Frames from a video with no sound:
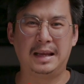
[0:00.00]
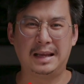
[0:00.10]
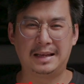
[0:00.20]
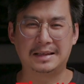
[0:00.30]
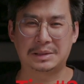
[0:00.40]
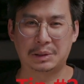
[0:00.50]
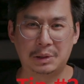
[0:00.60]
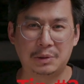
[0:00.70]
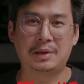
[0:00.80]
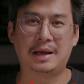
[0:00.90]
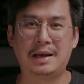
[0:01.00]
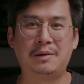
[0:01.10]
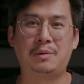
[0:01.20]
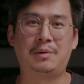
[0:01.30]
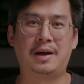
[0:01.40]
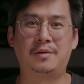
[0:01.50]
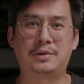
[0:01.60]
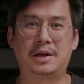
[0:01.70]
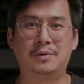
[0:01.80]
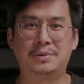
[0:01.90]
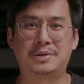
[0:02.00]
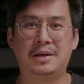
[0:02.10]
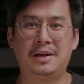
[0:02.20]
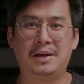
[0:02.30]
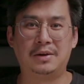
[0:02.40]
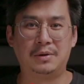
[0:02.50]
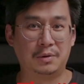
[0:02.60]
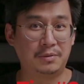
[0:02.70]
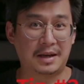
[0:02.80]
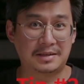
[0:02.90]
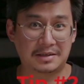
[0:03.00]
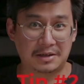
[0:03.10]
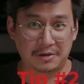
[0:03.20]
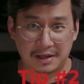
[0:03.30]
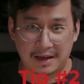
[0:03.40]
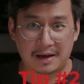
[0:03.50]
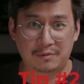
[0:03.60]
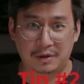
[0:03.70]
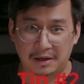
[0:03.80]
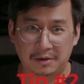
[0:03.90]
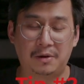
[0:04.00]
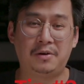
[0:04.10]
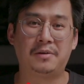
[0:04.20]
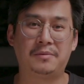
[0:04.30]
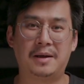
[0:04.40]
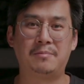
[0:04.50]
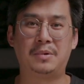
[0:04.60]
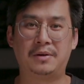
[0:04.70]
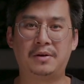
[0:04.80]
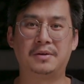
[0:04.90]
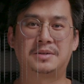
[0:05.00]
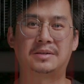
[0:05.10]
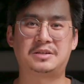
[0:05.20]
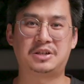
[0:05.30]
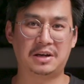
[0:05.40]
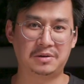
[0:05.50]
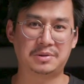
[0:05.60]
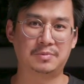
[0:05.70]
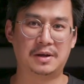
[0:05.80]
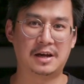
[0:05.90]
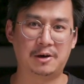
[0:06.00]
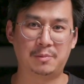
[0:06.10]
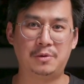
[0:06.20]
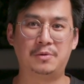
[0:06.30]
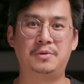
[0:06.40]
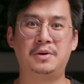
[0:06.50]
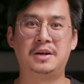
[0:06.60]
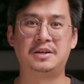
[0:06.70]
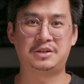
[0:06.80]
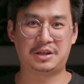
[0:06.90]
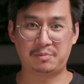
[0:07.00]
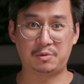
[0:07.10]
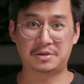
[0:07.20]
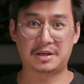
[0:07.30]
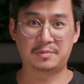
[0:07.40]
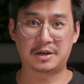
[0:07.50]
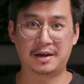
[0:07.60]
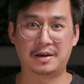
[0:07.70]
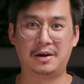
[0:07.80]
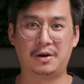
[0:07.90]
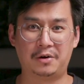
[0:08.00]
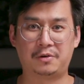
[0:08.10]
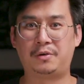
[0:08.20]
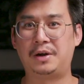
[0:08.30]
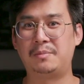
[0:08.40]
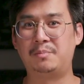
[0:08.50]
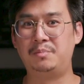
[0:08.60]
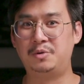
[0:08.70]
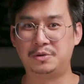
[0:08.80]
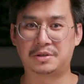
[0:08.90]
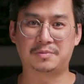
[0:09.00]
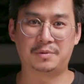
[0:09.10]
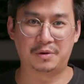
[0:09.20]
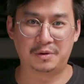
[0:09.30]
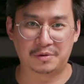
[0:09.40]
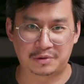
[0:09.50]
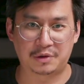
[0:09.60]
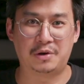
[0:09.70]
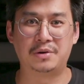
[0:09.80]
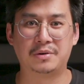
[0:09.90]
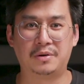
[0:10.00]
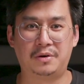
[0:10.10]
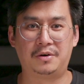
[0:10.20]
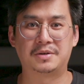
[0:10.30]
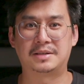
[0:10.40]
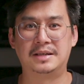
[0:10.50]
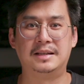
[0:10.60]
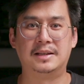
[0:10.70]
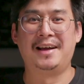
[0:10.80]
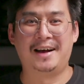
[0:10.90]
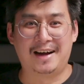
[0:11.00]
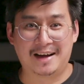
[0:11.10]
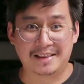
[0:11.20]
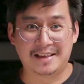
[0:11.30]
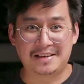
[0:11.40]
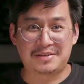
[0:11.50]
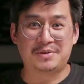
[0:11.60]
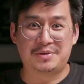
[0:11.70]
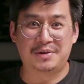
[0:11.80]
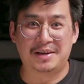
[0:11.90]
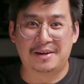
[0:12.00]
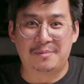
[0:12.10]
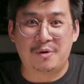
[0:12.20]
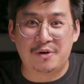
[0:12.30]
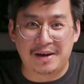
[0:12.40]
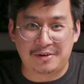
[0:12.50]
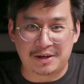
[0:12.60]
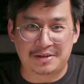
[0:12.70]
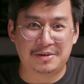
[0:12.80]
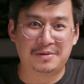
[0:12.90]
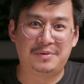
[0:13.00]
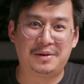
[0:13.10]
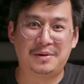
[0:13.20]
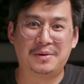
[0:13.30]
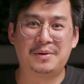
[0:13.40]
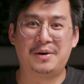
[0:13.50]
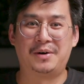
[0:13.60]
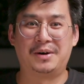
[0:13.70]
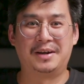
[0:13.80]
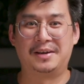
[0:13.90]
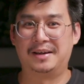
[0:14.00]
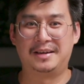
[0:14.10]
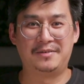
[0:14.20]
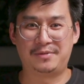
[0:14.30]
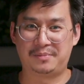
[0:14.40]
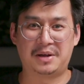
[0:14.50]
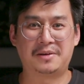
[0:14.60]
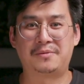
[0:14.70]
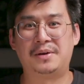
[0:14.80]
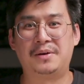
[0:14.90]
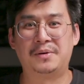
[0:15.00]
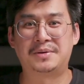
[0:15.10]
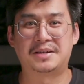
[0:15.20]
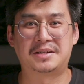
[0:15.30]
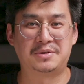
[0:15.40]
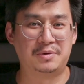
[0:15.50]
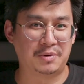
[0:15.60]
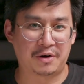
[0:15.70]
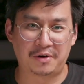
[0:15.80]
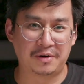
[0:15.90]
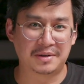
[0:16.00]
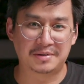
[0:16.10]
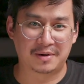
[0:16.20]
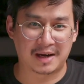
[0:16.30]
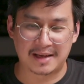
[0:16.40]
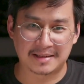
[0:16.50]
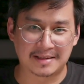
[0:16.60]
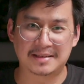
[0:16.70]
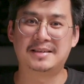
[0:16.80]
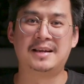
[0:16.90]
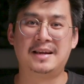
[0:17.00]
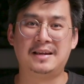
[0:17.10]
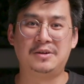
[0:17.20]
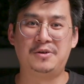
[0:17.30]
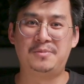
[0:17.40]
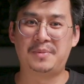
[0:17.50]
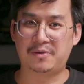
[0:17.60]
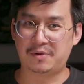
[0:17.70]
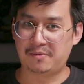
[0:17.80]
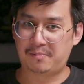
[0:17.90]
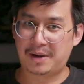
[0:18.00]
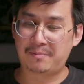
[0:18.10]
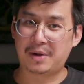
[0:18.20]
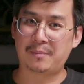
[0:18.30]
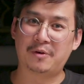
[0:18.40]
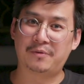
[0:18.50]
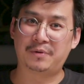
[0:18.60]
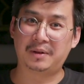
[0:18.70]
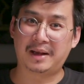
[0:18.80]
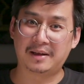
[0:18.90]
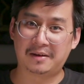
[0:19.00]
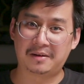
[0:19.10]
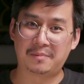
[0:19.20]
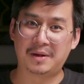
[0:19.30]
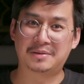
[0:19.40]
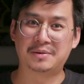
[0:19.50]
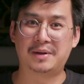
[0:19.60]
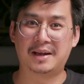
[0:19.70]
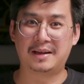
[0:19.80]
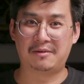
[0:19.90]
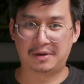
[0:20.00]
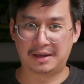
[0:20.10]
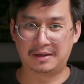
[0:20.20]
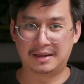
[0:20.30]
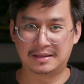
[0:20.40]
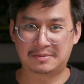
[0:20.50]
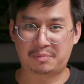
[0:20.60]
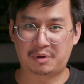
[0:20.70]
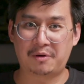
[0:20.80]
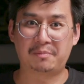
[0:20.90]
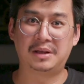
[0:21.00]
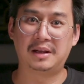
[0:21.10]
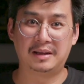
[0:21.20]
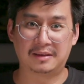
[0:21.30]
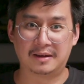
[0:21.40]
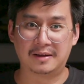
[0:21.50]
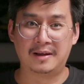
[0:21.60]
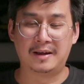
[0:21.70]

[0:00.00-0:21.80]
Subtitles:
It is okay to have shadows. You don't necessarily have to kill all of them, because shadows will help you shape your subject or create moods for your shot or scene. Unless you're shooting a more educational video or informative video such as tutorials or classes, you might want to bump up your fill light a little bit so that everything is properly lit.